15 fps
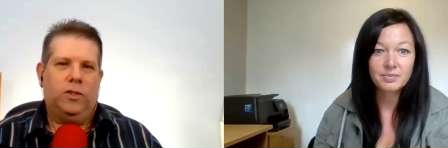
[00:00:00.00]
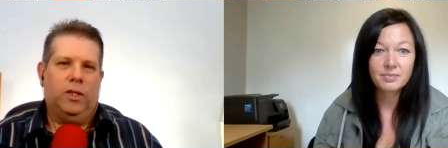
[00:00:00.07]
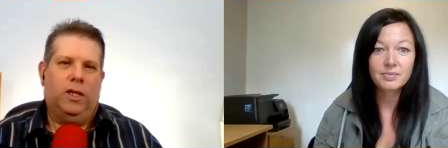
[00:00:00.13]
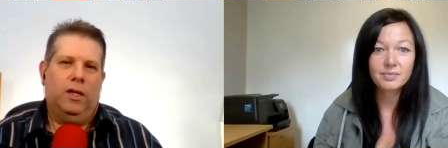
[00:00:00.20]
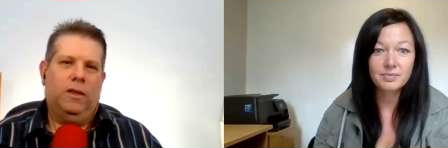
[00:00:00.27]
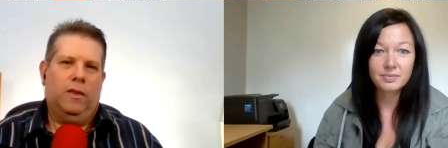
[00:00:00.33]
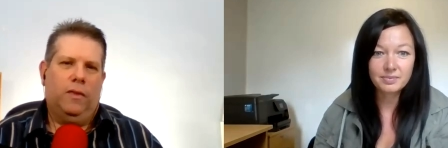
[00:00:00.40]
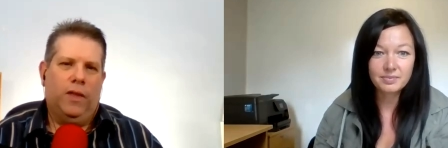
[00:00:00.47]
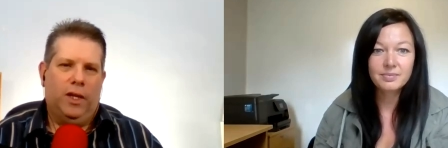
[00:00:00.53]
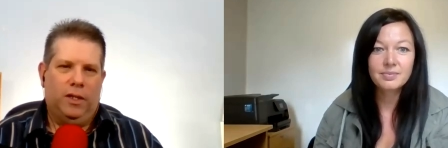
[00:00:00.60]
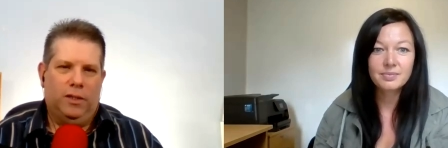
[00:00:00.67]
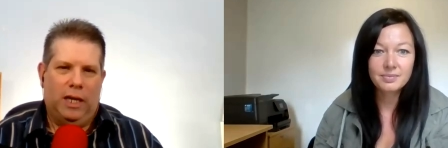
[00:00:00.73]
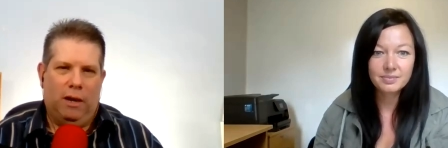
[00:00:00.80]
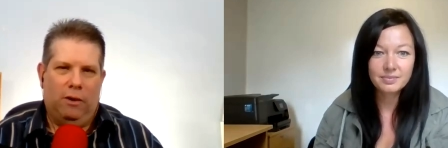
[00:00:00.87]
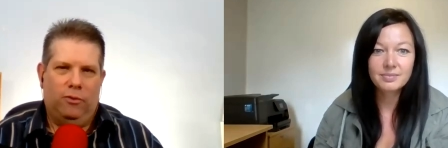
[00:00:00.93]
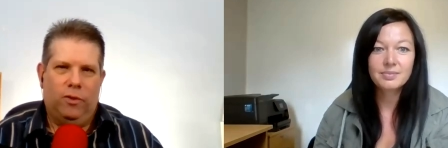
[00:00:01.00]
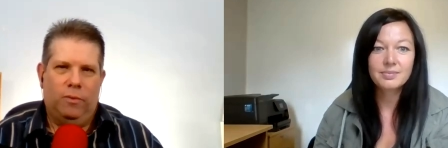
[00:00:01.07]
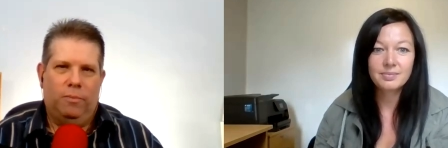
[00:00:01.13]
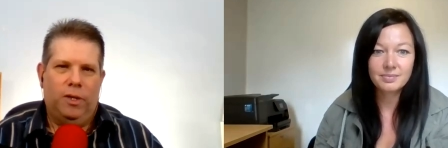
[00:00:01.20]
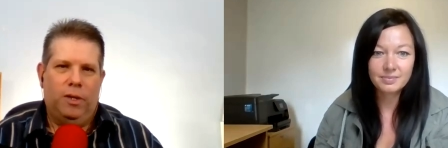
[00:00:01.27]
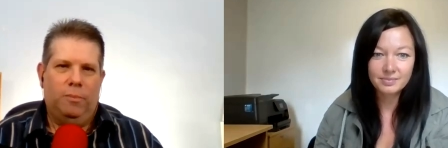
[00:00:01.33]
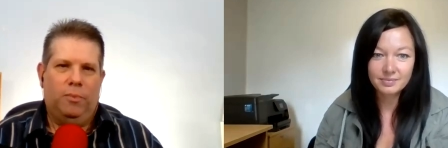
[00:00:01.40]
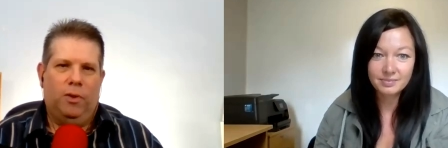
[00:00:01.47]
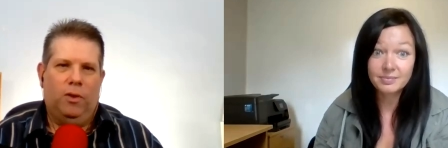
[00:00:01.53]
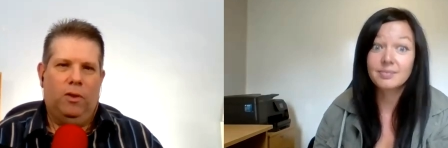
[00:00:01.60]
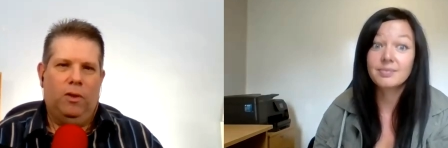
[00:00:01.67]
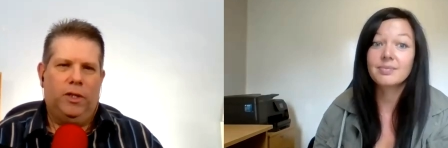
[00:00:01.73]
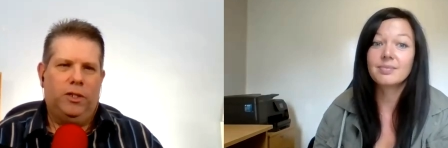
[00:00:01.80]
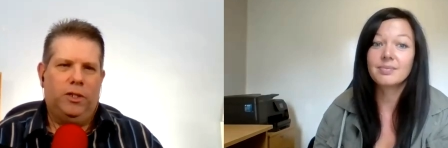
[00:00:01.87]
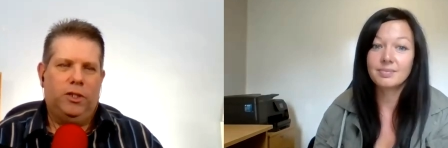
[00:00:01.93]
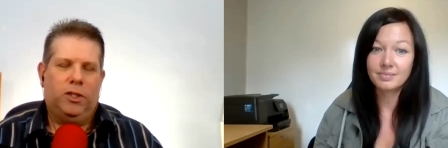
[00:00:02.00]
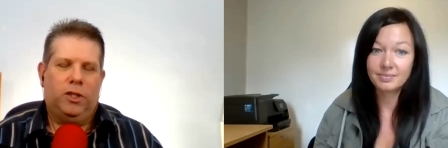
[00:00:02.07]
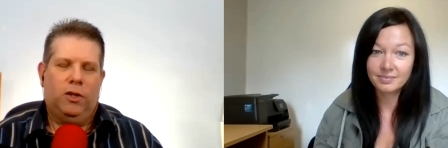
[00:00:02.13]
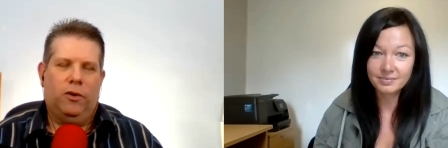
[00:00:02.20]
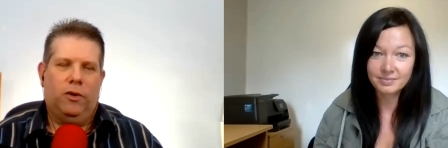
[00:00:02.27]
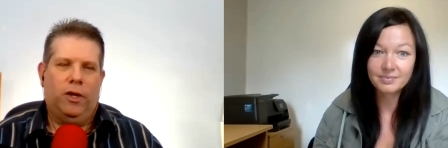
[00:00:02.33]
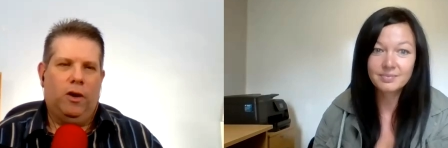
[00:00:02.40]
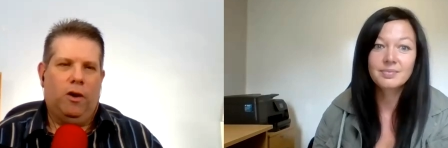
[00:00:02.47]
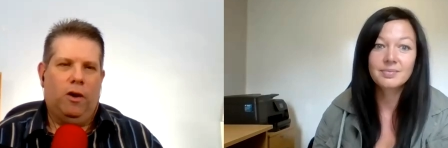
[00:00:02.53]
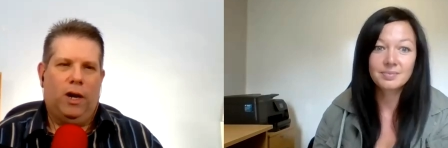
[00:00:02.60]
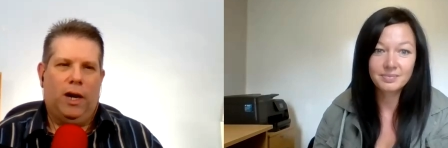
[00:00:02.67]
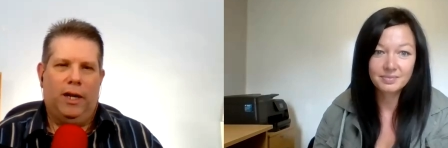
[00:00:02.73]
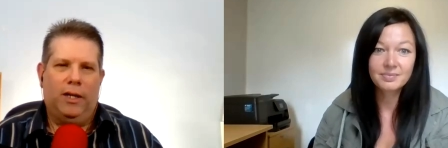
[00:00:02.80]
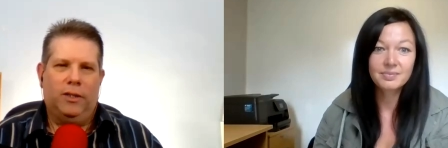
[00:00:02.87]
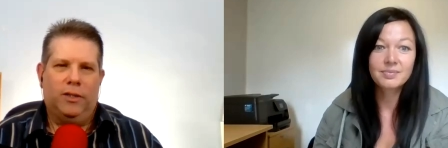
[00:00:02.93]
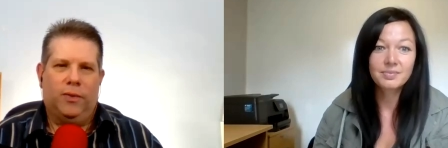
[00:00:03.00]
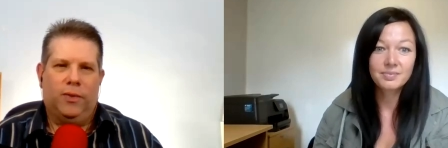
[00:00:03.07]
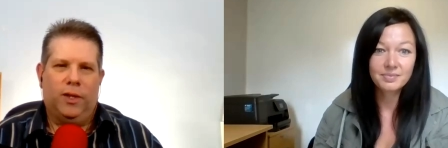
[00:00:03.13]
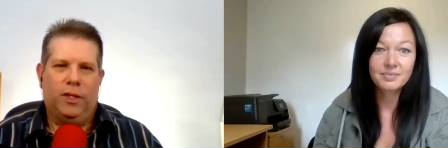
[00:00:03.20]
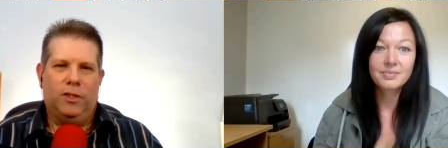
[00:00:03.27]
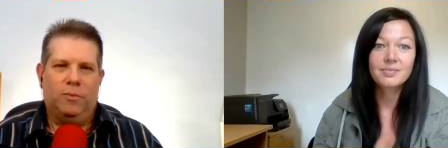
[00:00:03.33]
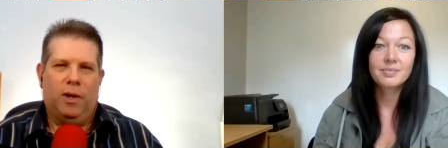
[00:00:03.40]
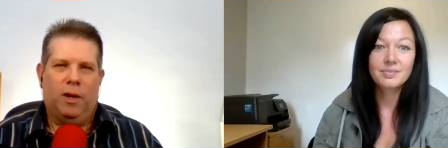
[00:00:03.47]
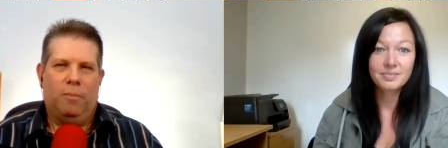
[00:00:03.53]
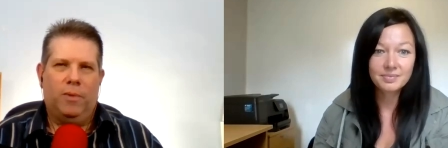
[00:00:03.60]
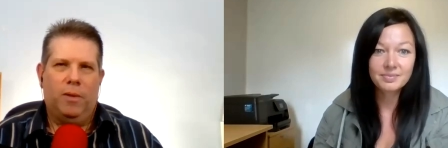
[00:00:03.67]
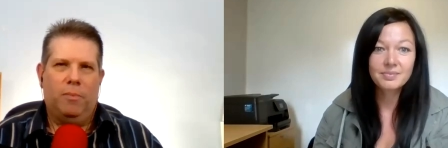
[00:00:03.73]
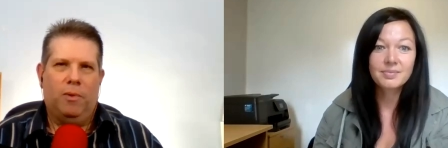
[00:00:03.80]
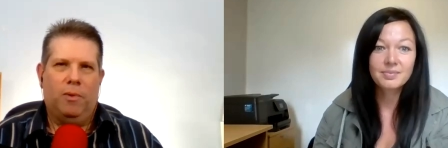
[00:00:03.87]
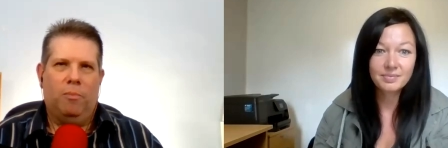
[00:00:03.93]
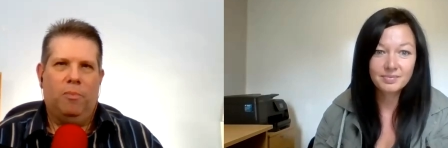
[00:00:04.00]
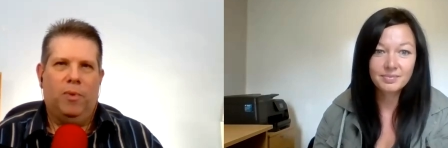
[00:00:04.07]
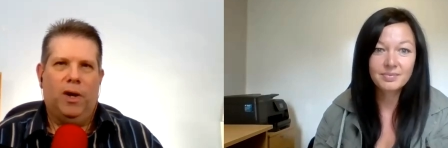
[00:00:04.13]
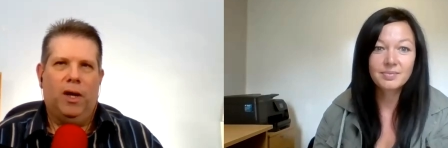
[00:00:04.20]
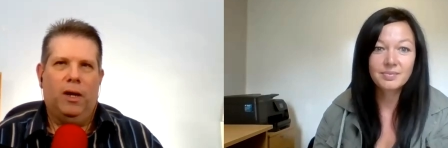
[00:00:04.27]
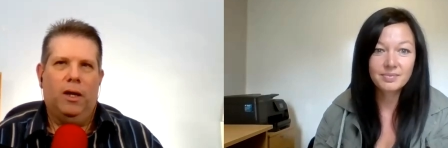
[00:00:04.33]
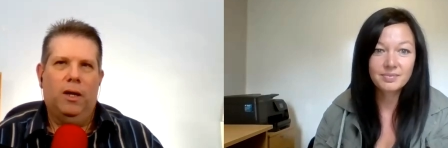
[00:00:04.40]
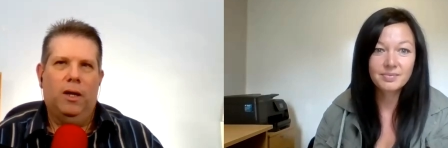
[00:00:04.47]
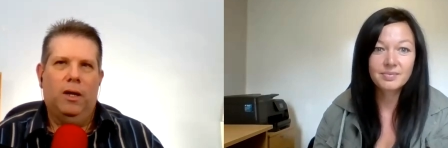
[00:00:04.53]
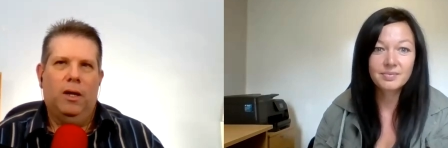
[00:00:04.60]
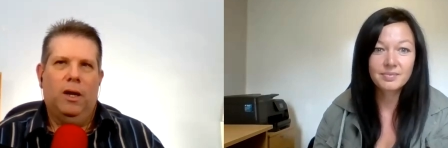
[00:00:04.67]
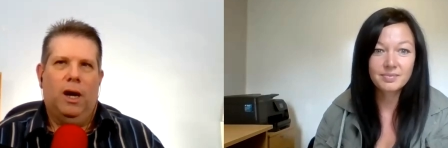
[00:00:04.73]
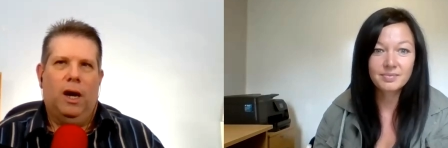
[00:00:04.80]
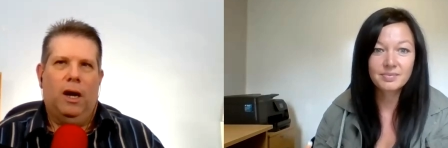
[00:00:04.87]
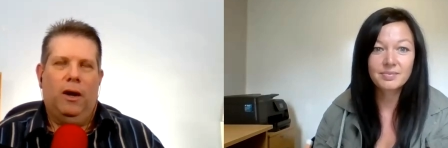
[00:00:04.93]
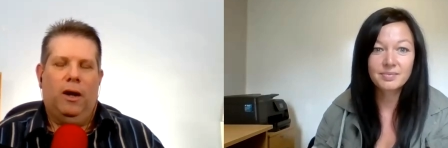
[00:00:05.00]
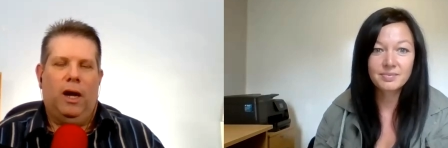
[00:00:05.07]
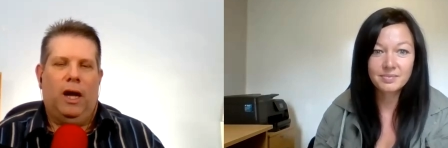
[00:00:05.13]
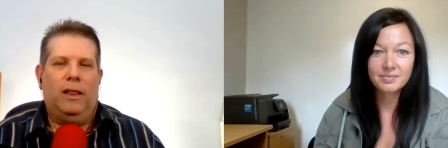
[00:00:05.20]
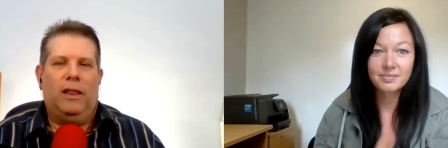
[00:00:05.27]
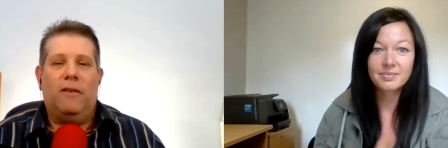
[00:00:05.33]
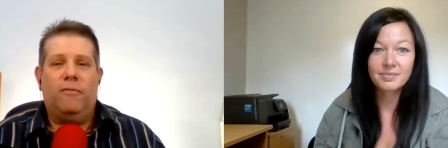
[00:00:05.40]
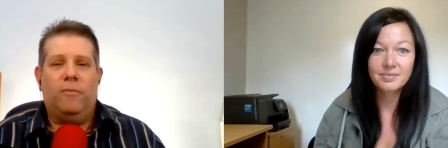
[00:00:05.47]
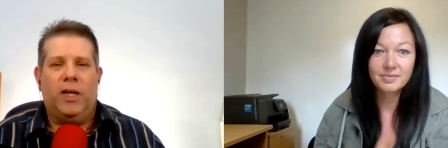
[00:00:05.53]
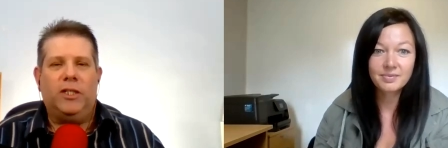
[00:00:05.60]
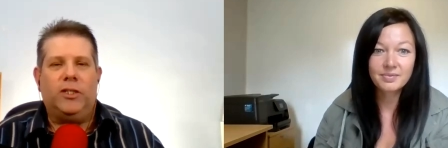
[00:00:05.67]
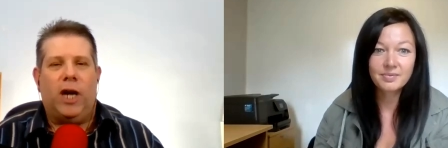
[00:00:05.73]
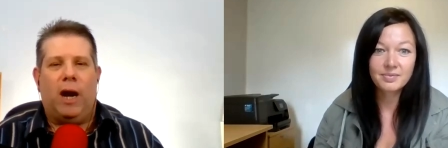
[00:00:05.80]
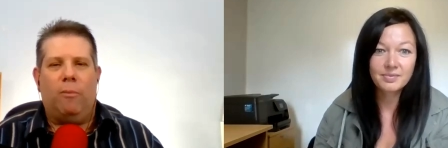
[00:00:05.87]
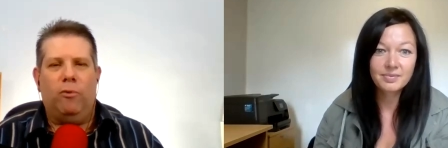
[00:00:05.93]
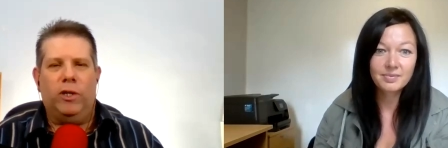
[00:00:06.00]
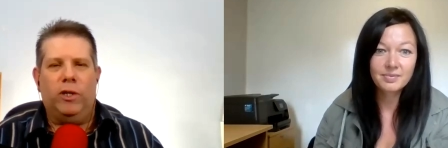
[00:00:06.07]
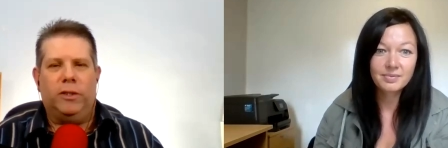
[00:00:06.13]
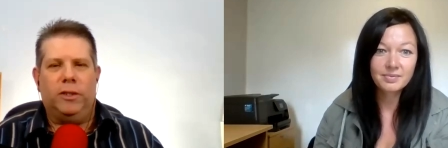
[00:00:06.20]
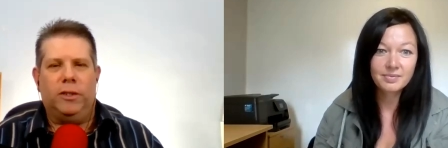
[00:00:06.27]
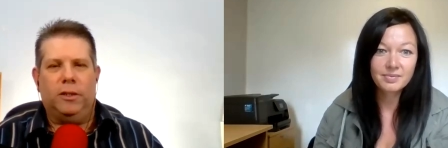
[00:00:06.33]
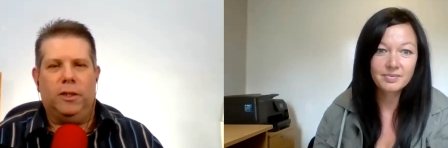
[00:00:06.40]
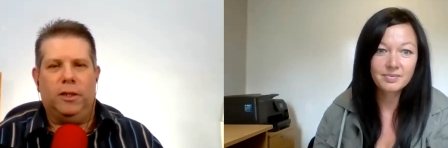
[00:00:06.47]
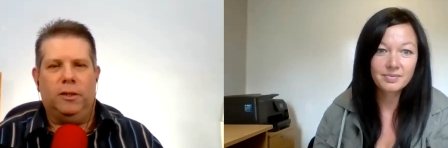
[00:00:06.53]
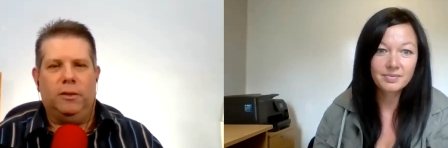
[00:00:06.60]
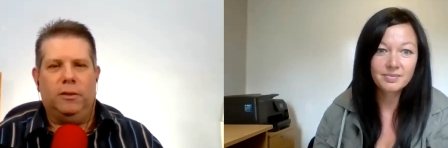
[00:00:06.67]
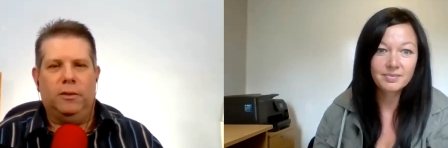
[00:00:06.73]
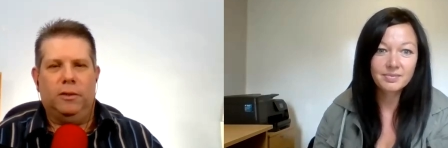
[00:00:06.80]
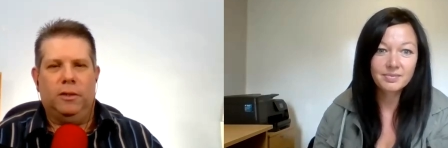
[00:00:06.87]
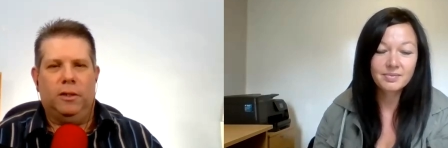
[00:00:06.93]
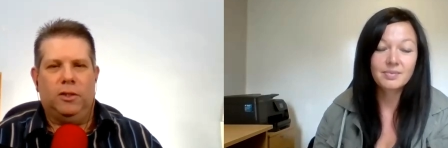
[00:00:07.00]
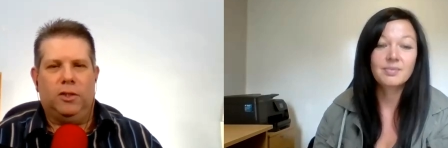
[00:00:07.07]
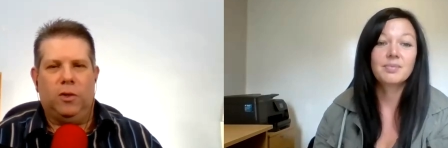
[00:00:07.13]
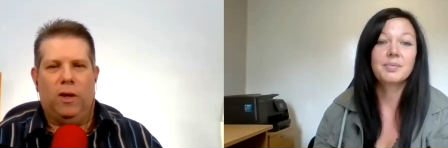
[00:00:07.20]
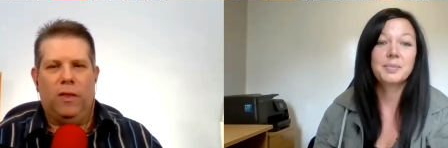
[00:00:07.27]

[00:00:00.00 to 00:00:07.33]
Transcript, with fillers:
Speaker 1: and getting things mm-hmm. out to people and just mm-hmm. learning all kinds of things about people. But I, I left my job recently and so i